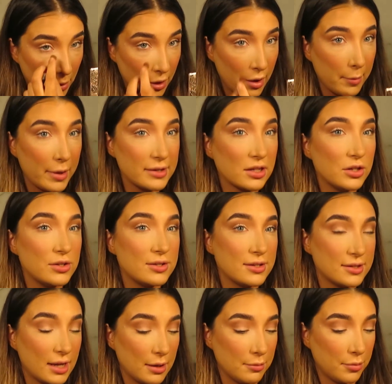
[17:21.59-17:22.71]
I basically use the
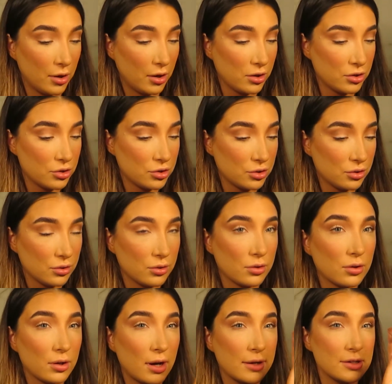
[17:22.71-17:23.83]
same brush
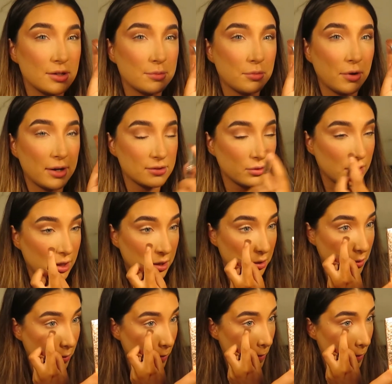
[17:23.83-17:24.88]
and I just press on it.